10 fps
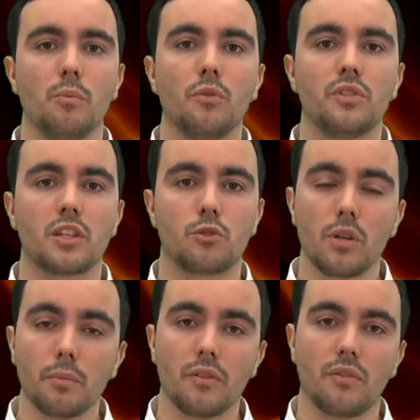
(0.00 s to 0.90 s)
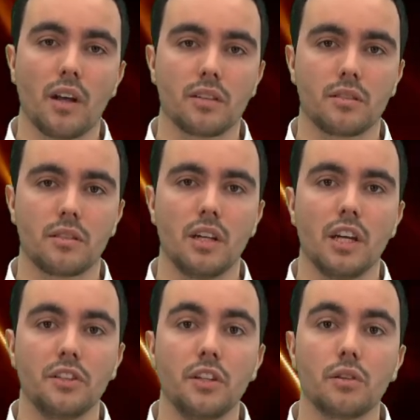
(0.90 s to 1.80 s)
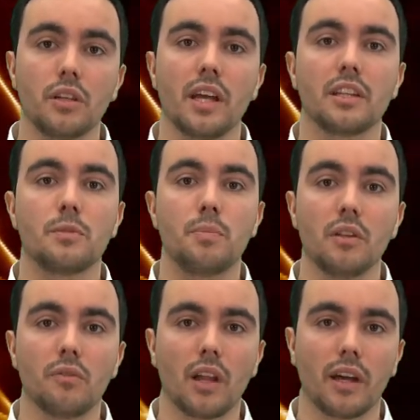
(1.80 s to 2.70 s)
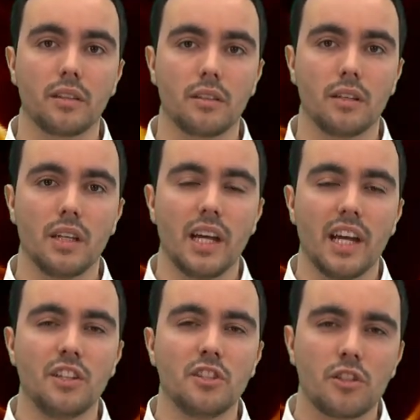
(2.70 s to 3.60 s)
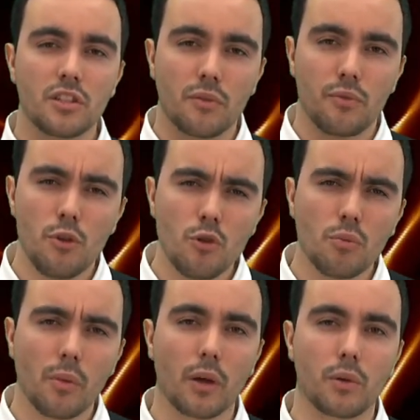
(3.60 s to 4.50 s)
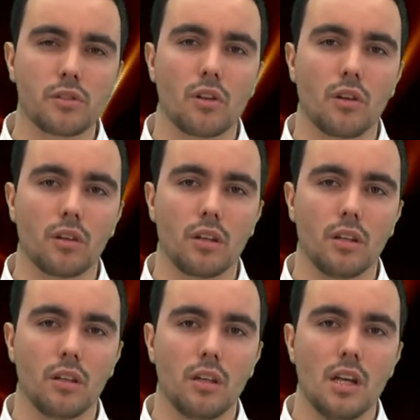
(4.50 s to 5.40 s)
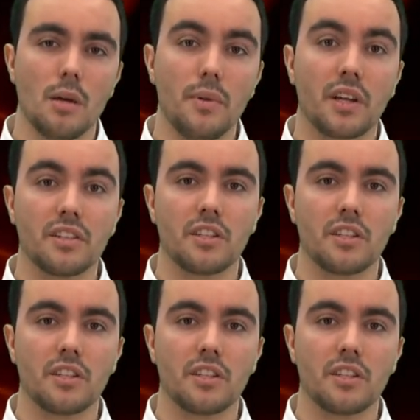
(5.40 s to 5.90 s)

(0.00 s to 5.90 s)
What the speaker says: moves extremely fast, nearly at the speed of light, and is just a few microns long. Because